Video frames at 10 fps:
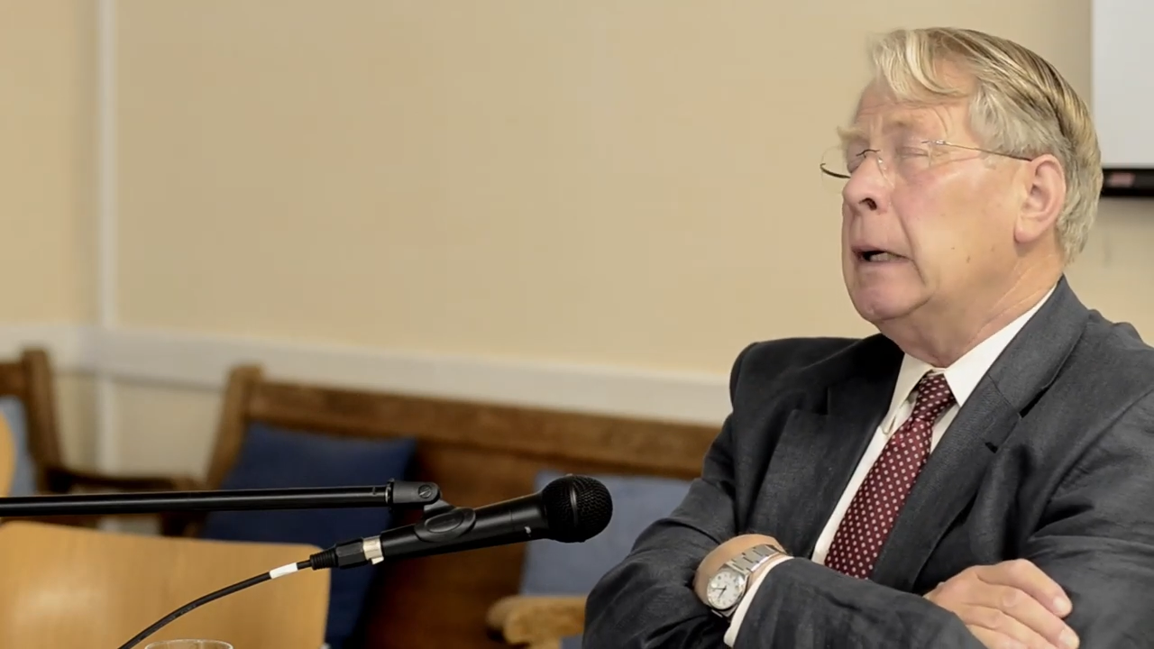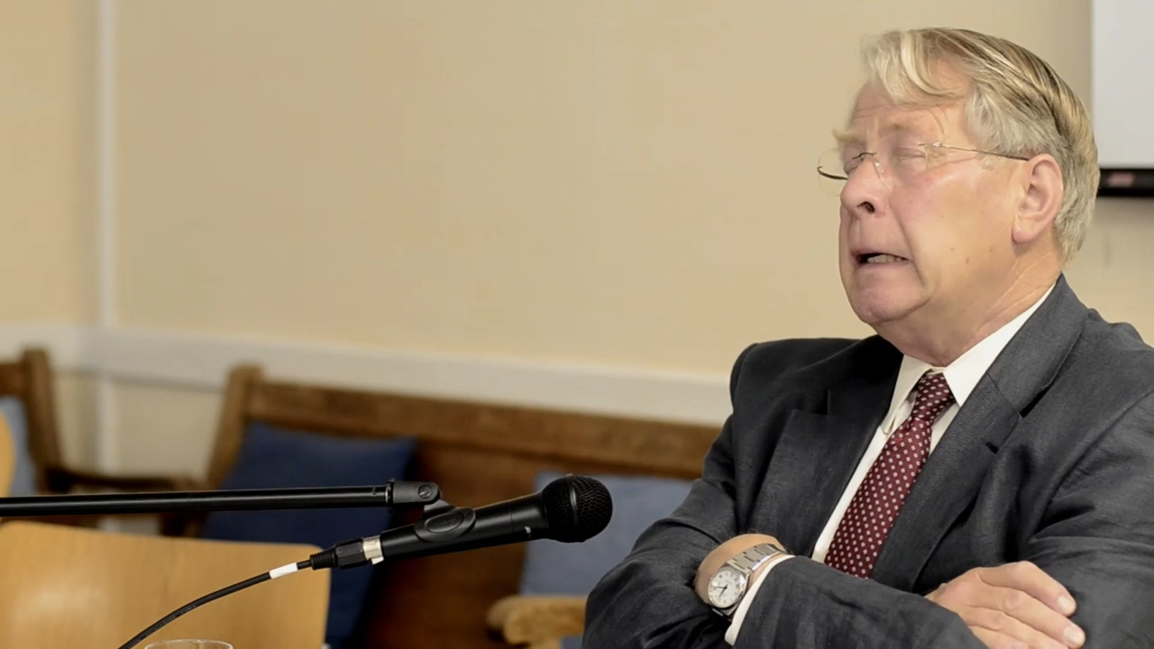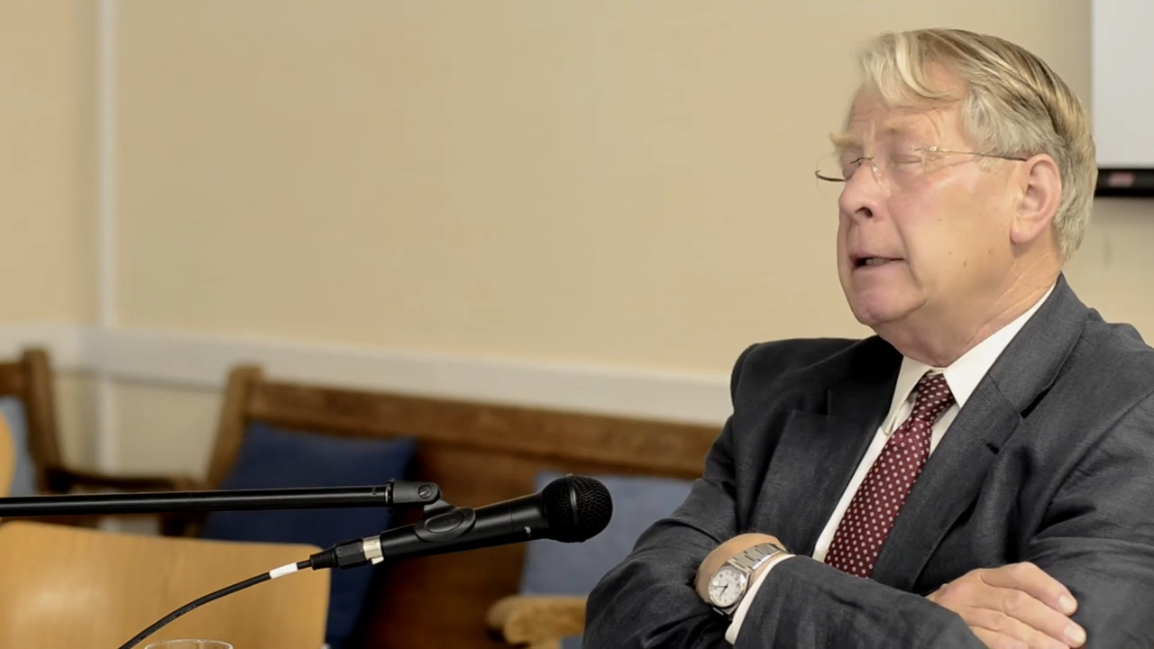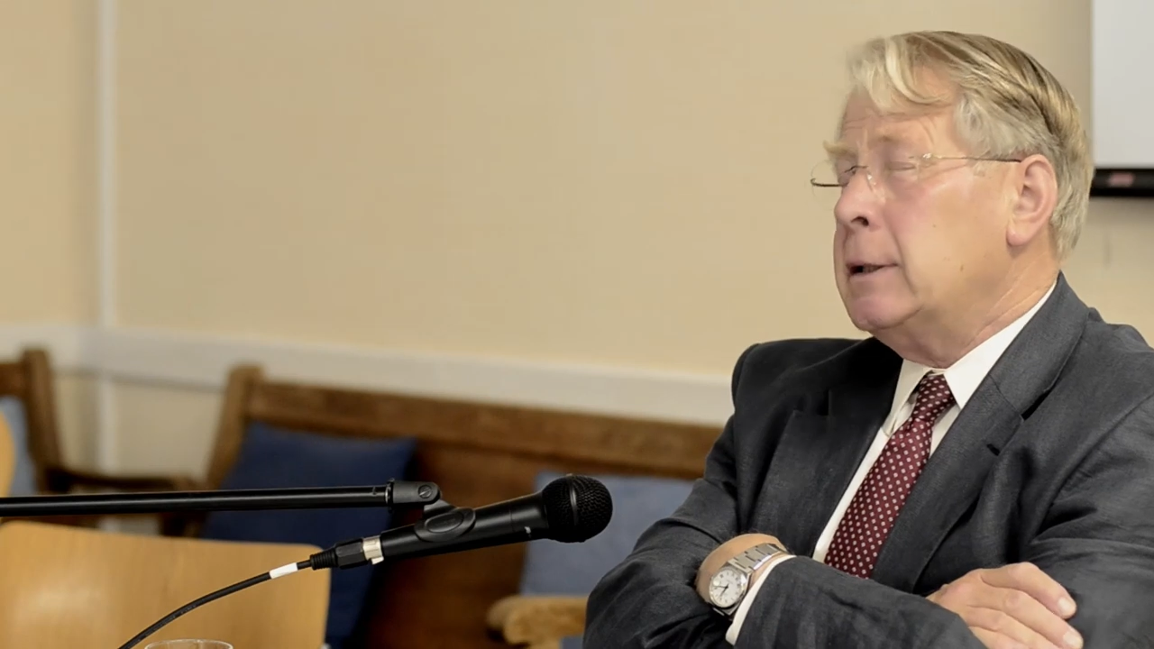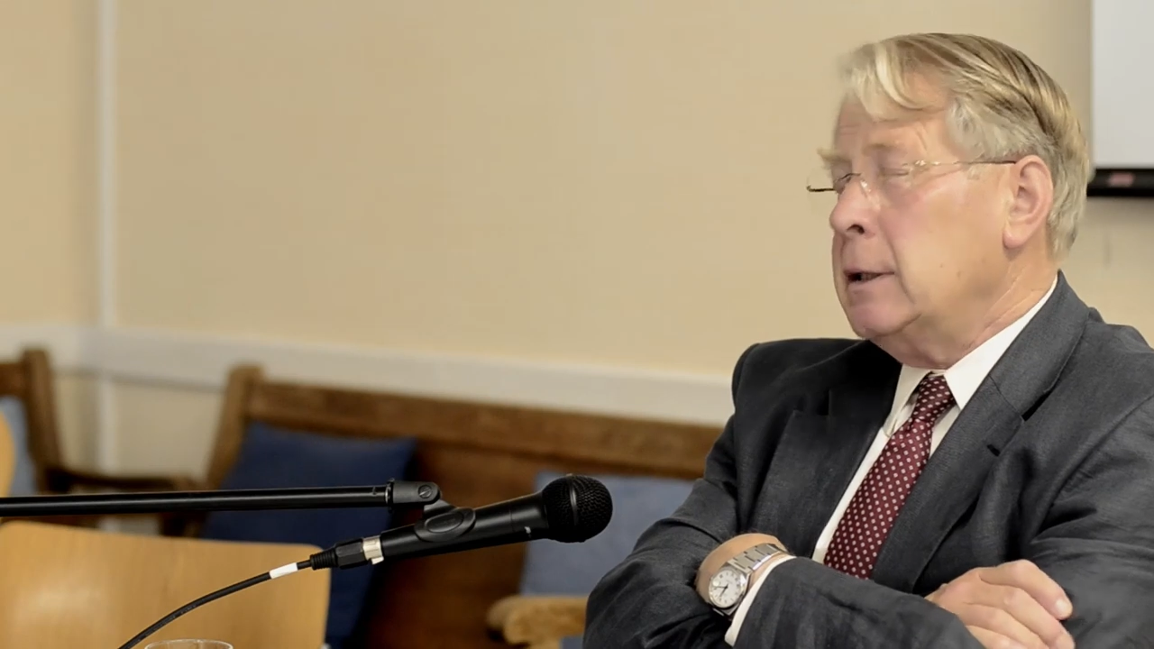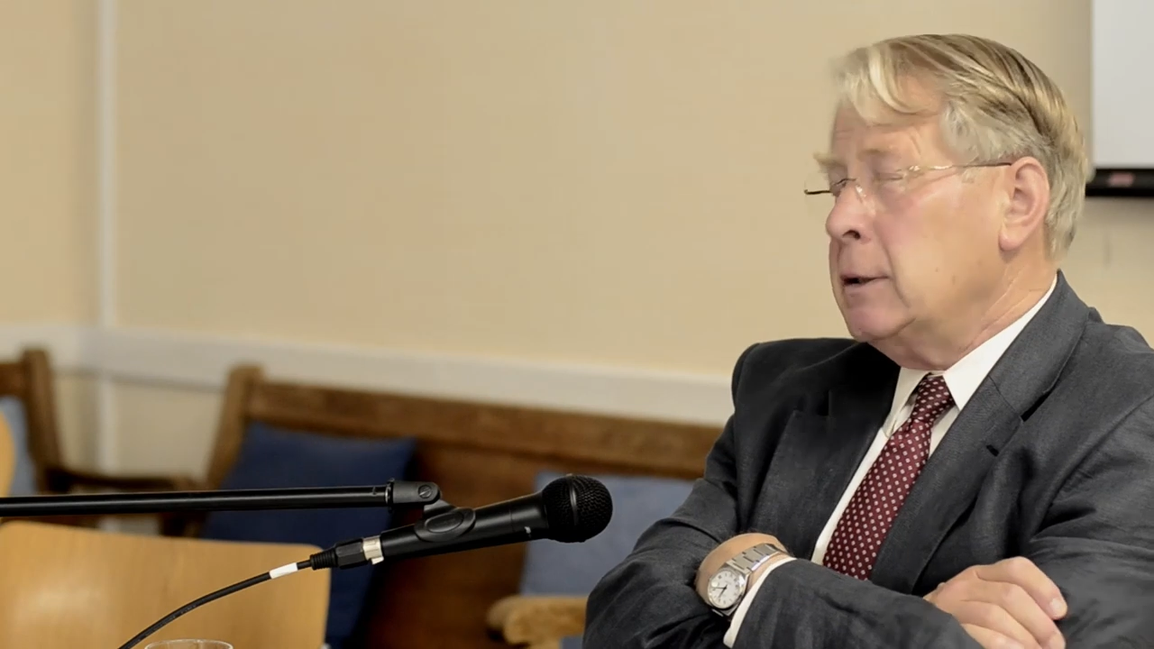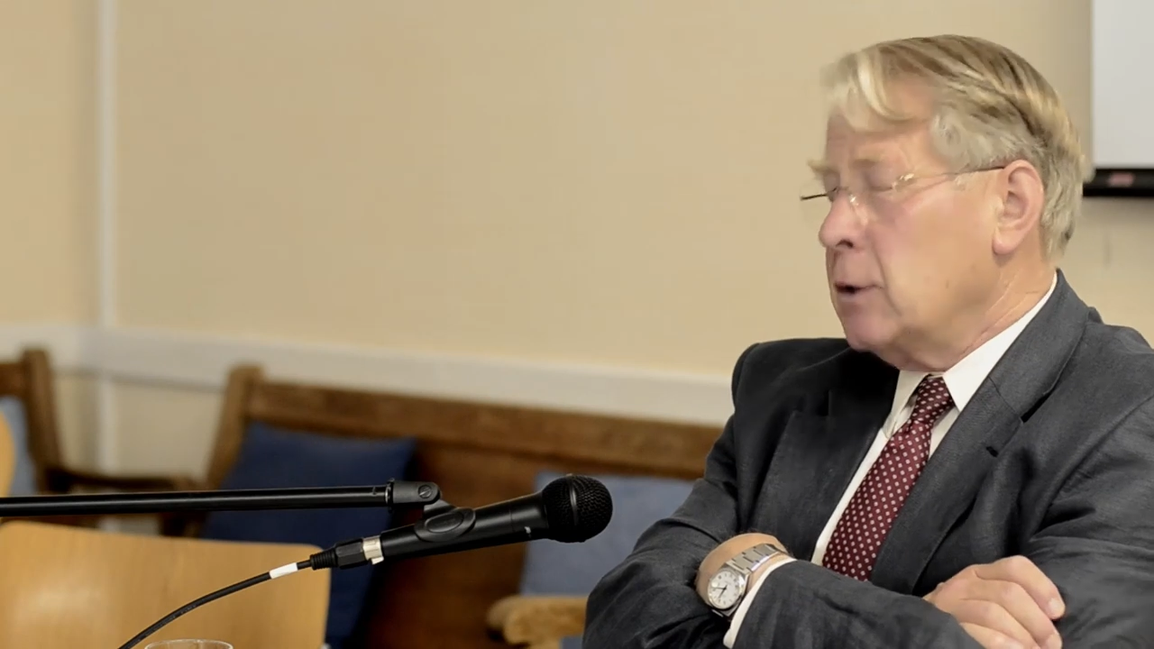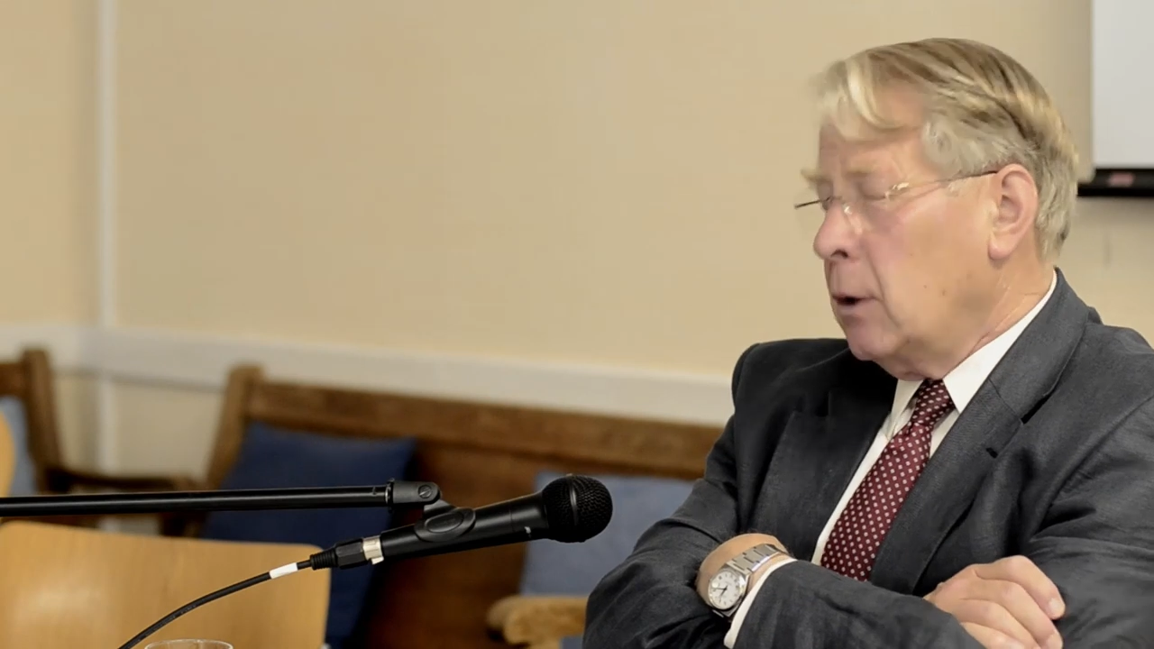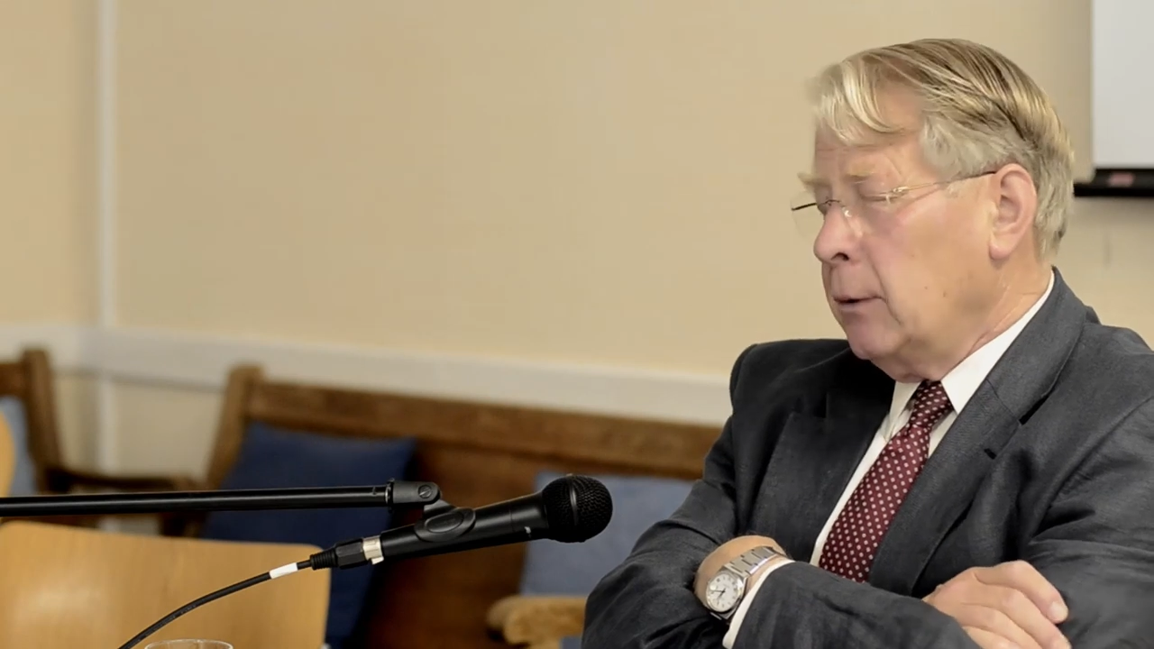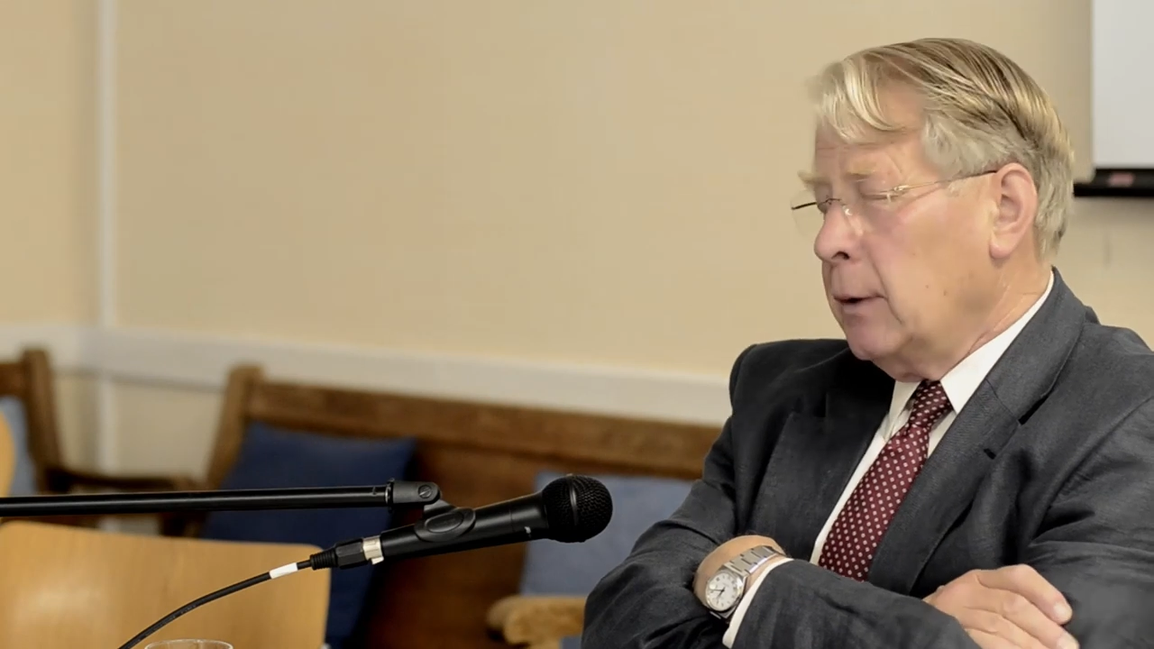It is
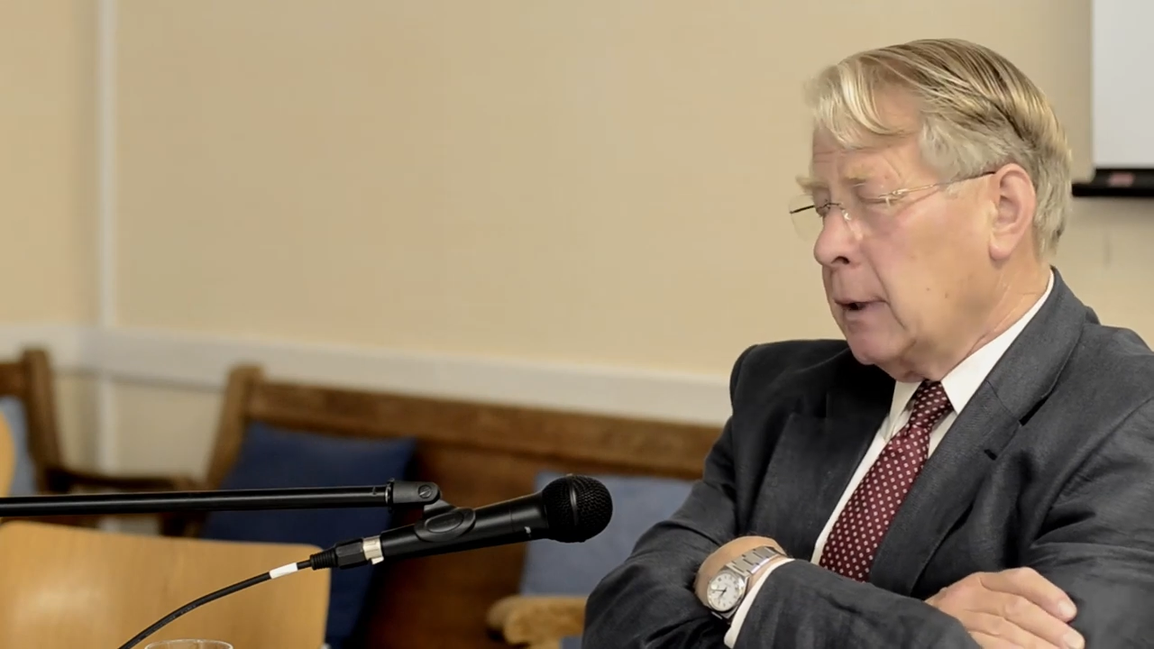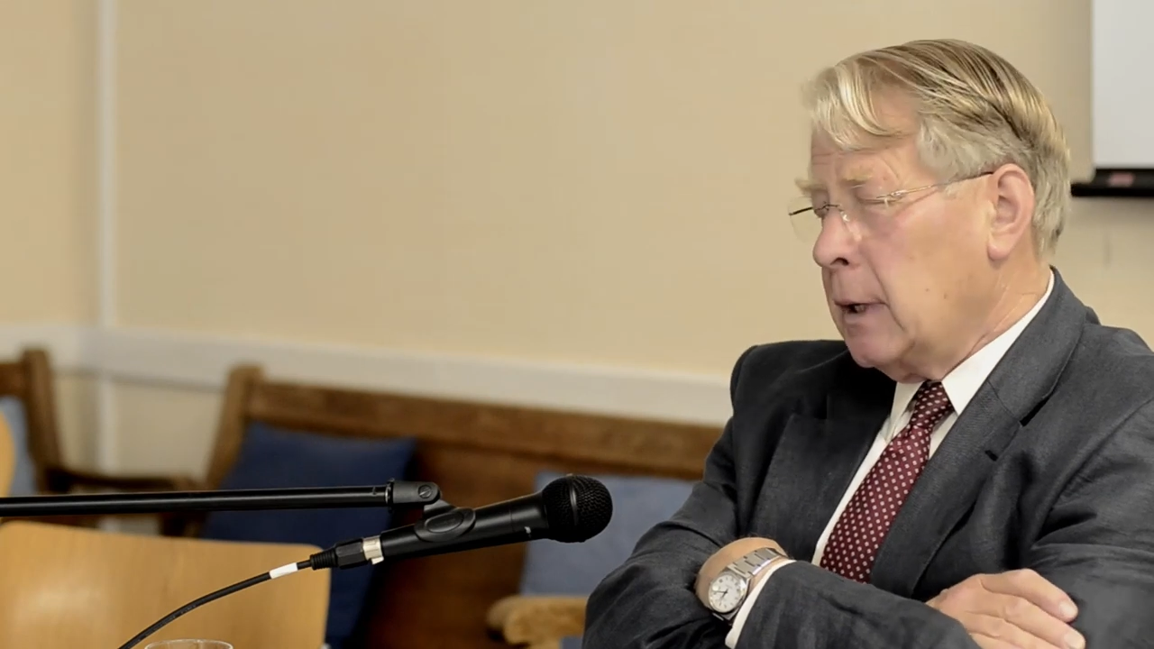on the